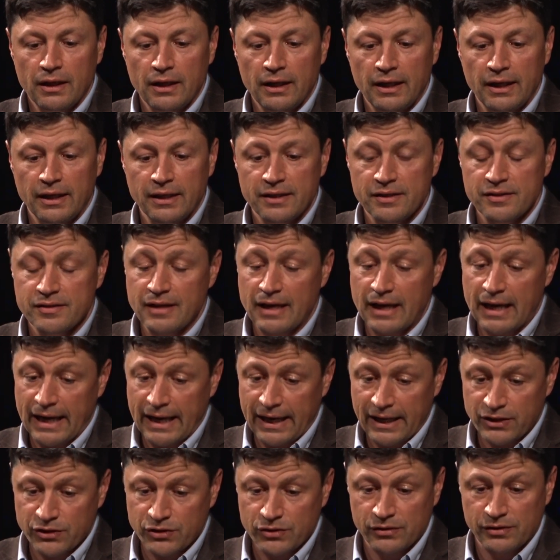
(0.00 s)
It is
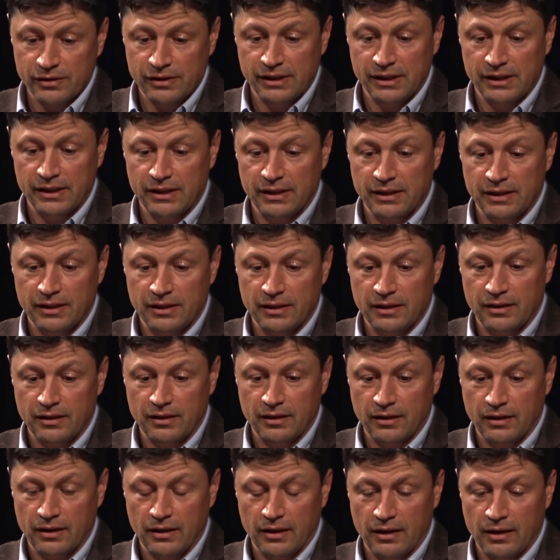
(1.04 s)
actually
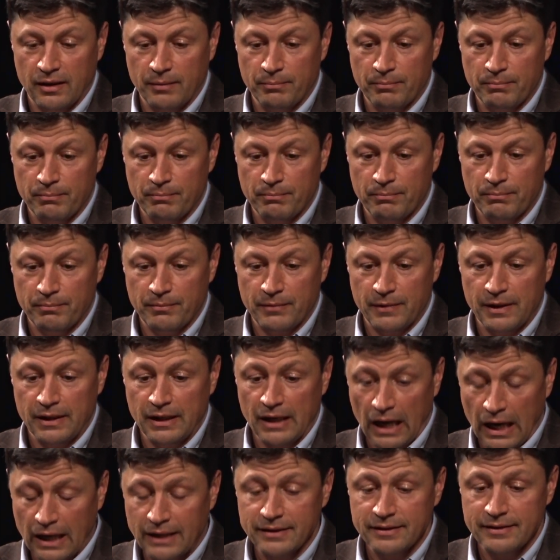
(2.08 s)

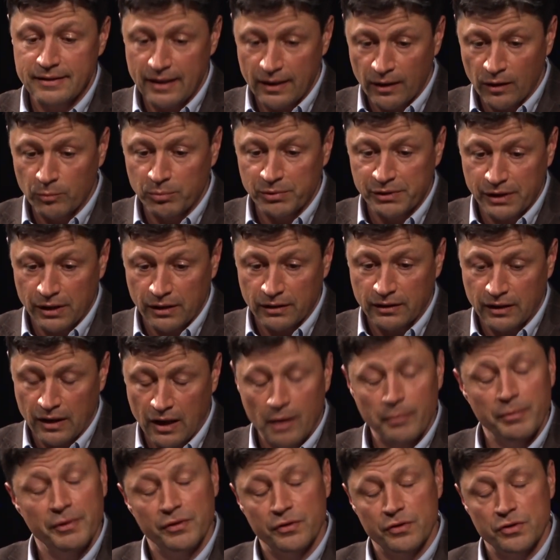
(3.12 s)
not terribly
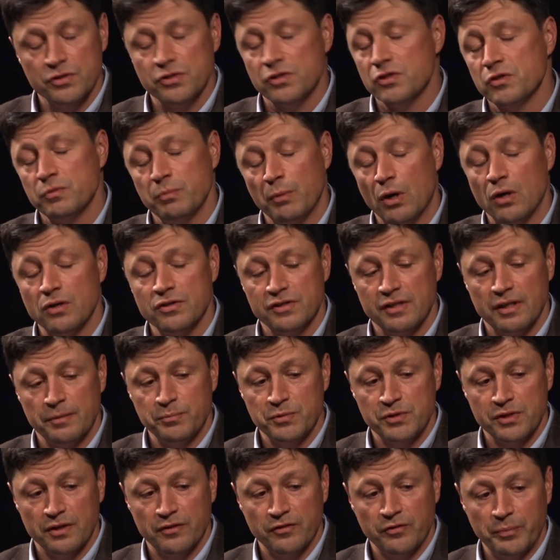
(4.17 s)
uncommon. There's a small
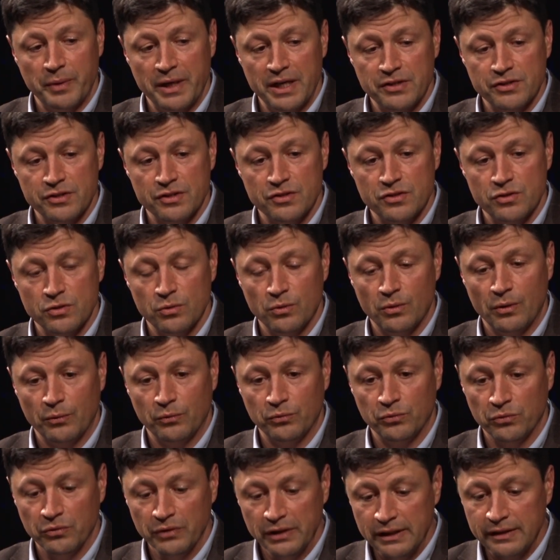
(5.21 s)
subset of patients who
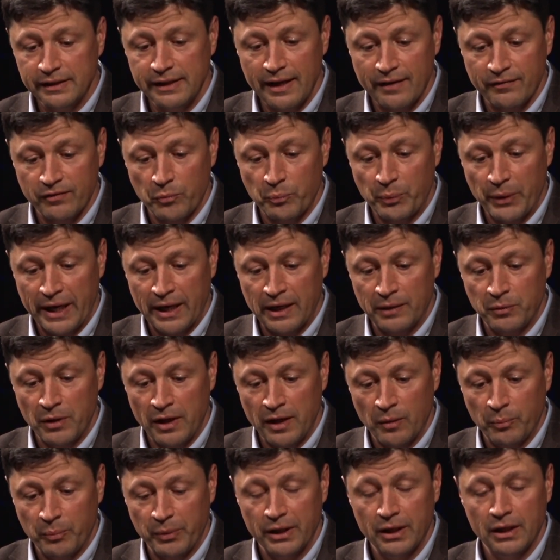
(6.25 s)
really have a bad
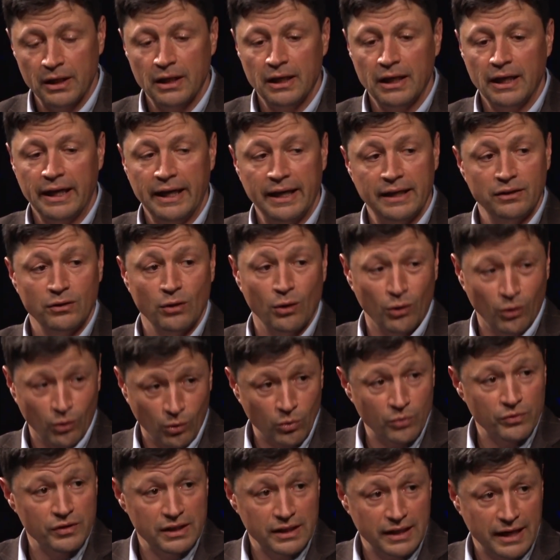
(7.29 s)
hip and
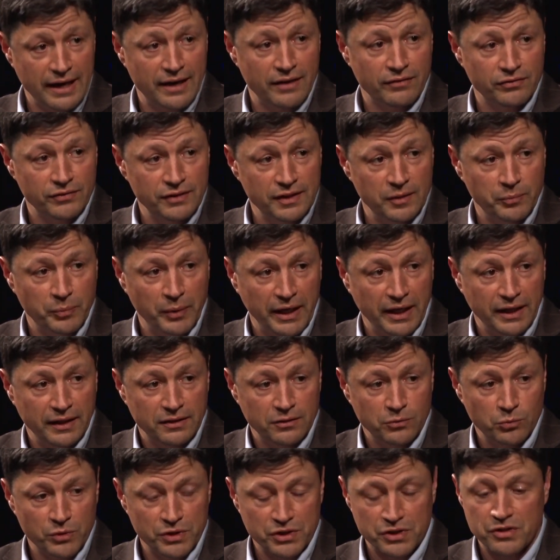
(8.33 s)
only have knee
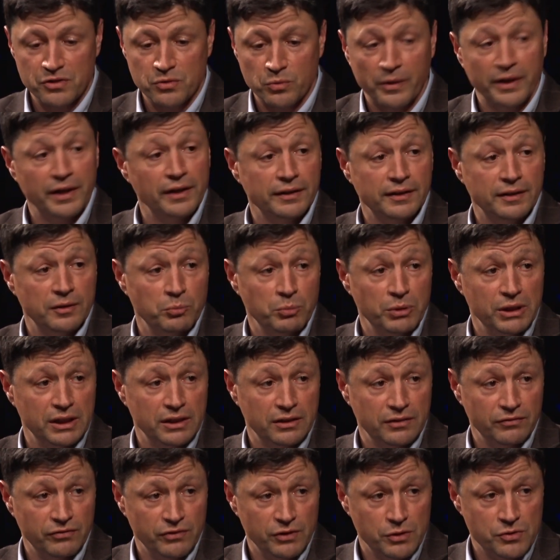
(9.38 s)
pain, which is where it can be
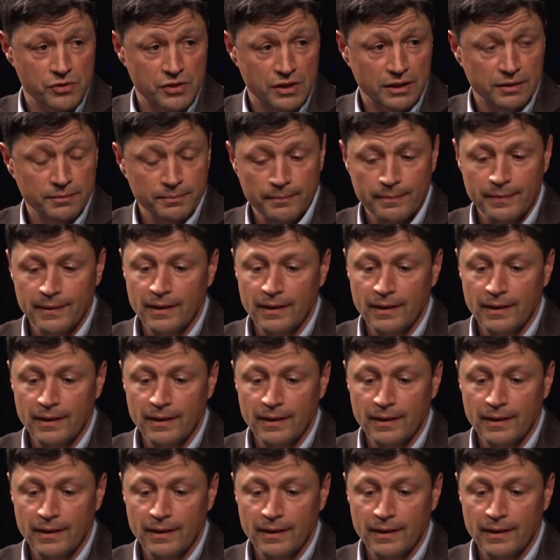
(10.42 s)
confusing.